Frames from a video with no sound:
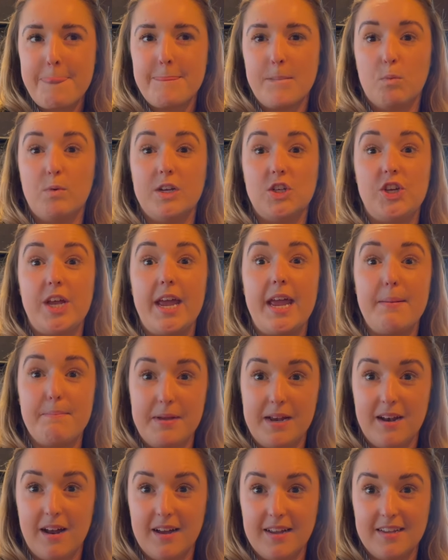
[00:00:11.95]
which hit
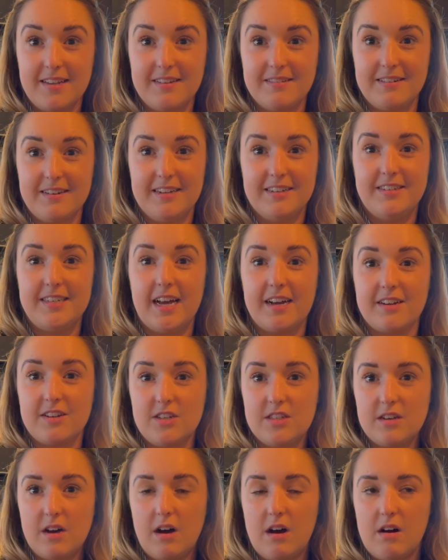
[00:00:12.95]
me like a dagger
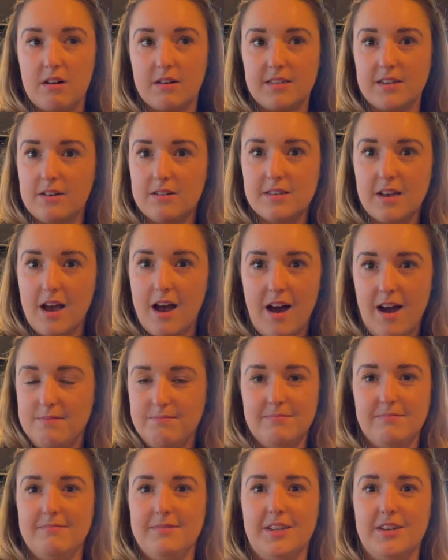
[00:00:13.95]
to the heart, because I was like,
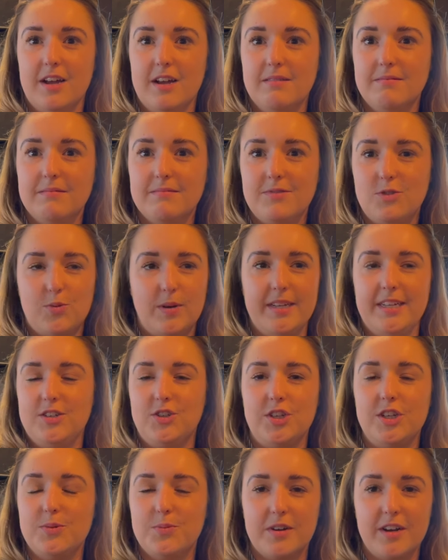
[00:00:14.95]
I'm, you know,
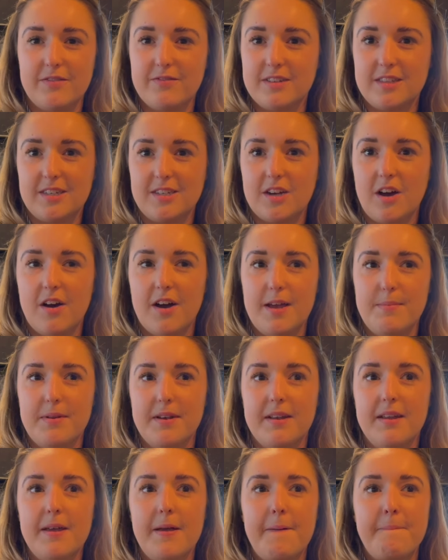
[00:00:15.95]
22, whatever at the time,
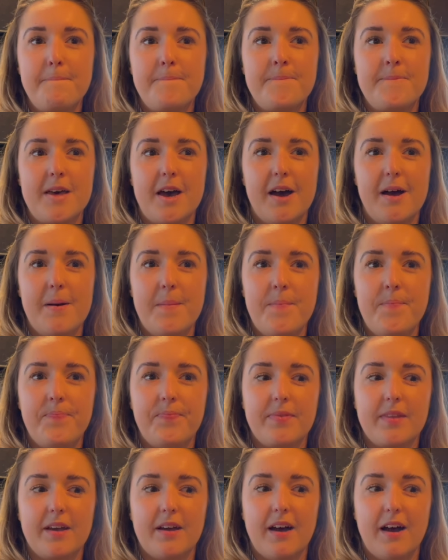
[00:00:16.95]
and
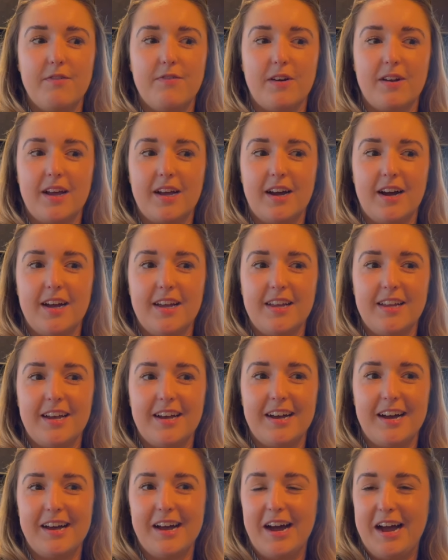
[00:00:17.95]
I felt like I
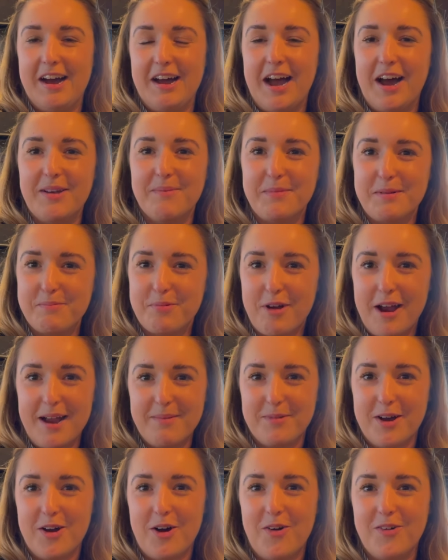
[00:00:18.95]
hadn't been praying
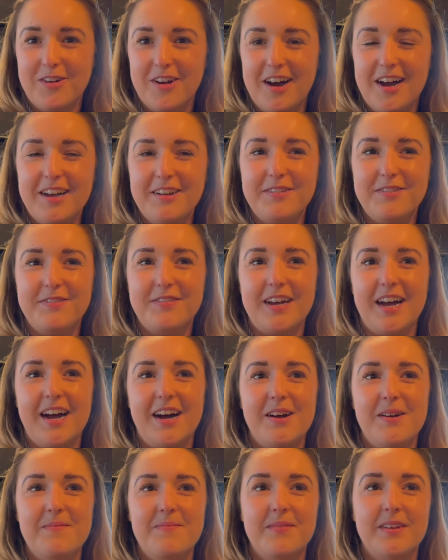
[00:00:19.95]
my whole life.
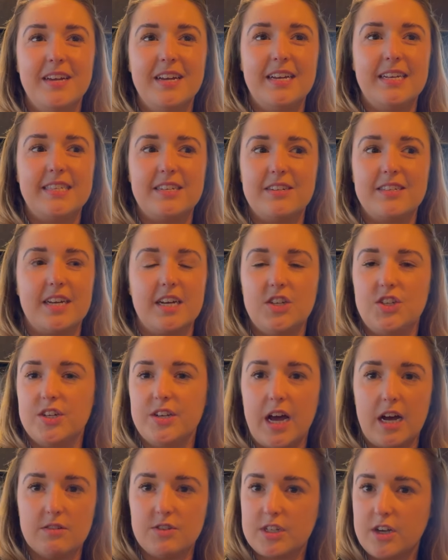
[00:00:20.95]
So I was like, I don't
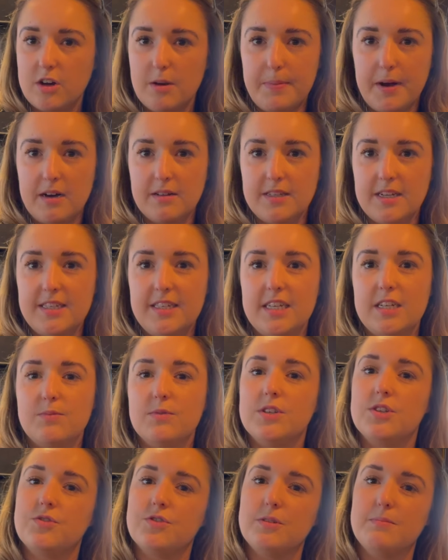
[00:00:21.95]
know how to go about this. And it
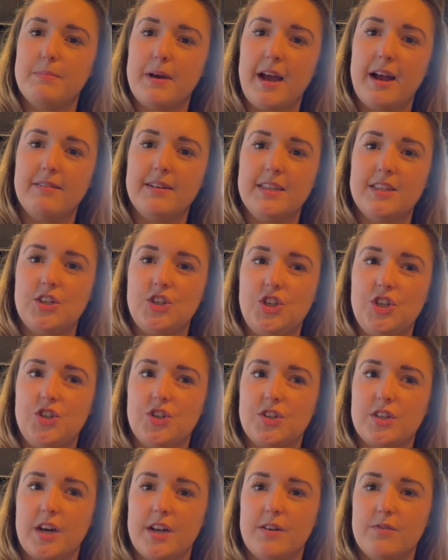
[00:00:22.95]
was through Mary that she
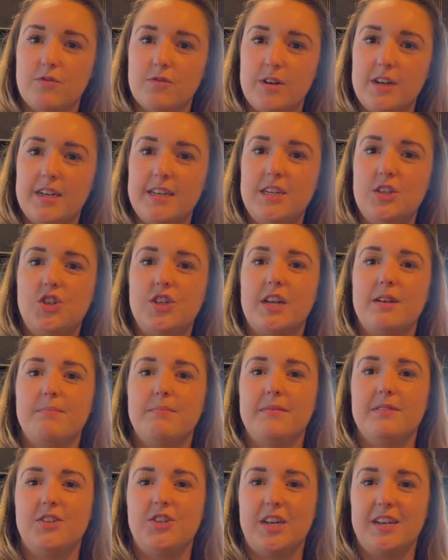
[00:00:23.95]
just kind of really
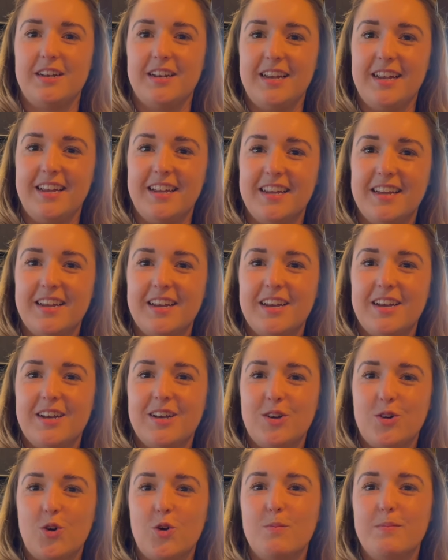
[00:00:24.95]
gently
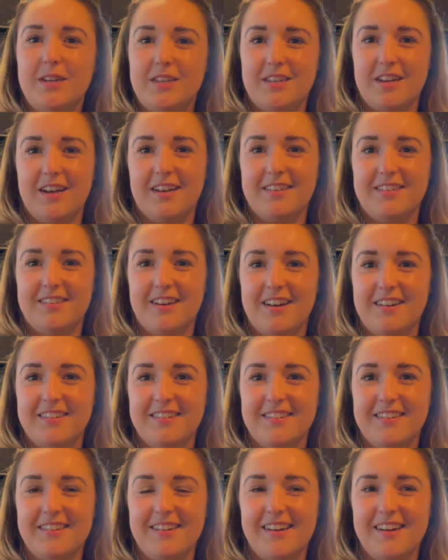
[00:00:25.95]
called me to her son.